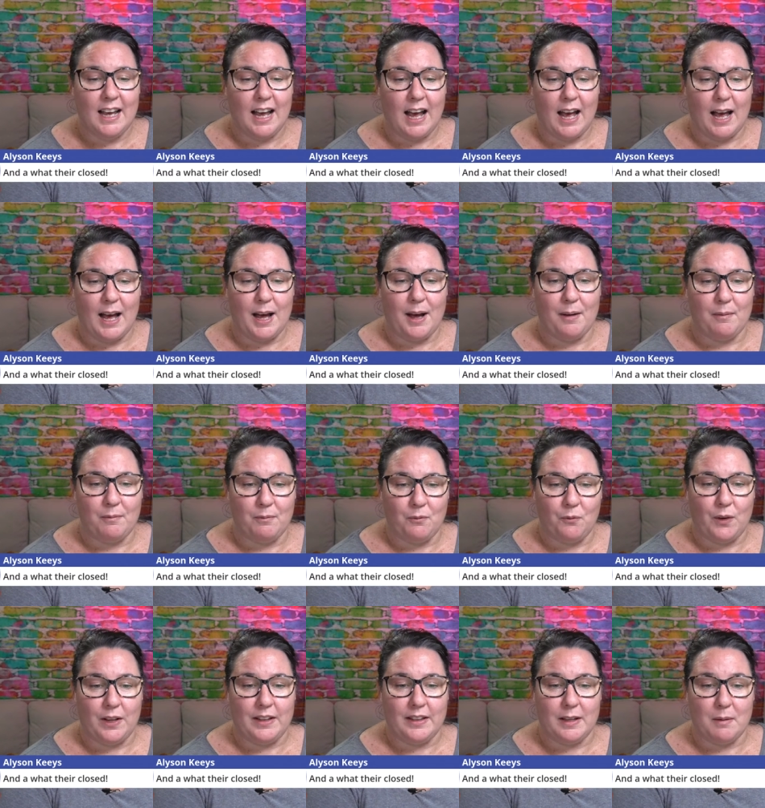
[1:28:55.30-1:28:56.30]
Um,
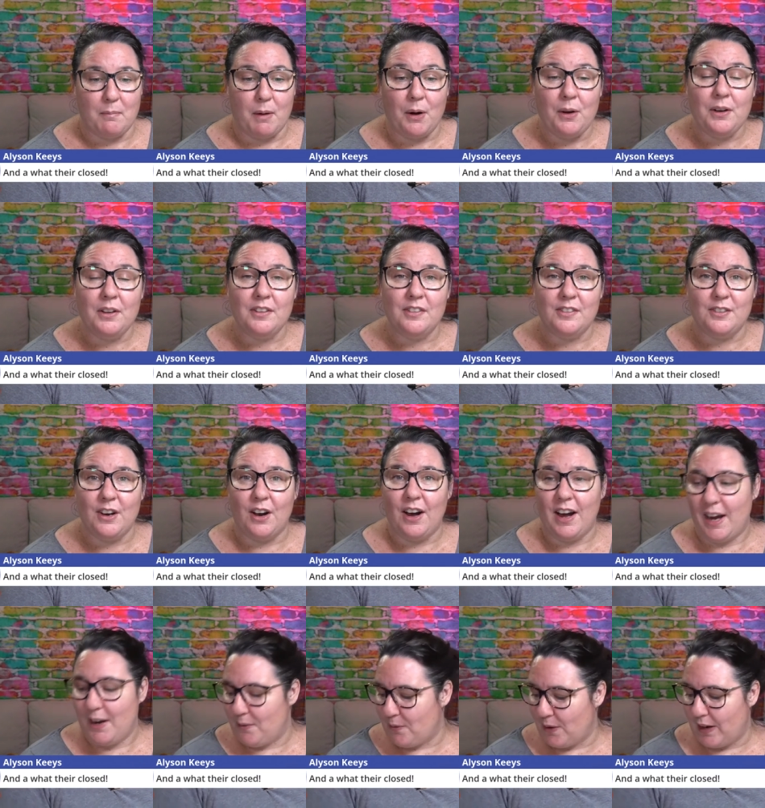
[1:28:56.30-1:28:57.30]
when the motors
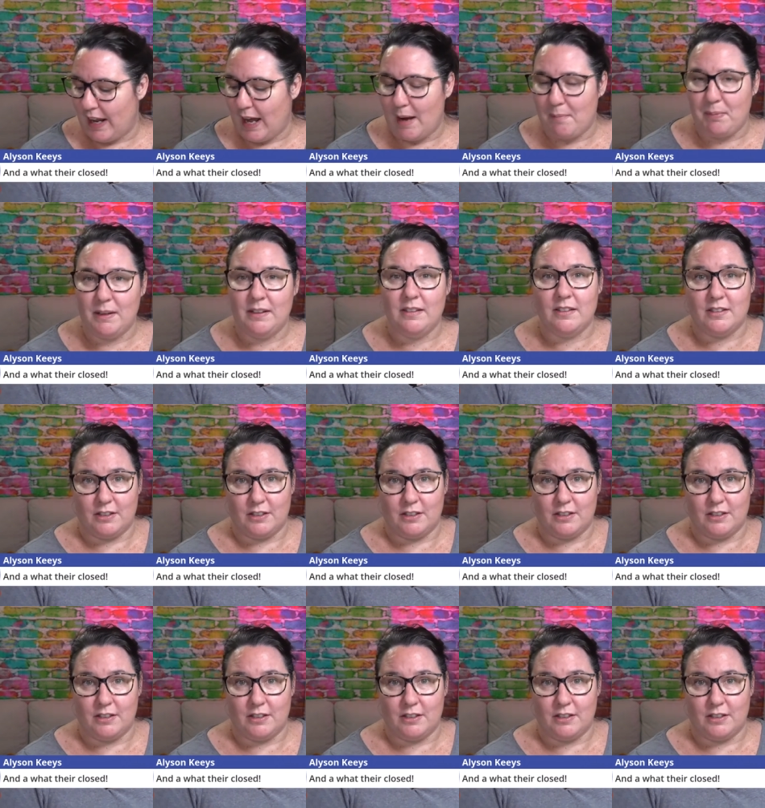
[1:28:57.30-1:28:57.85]
die, what happens?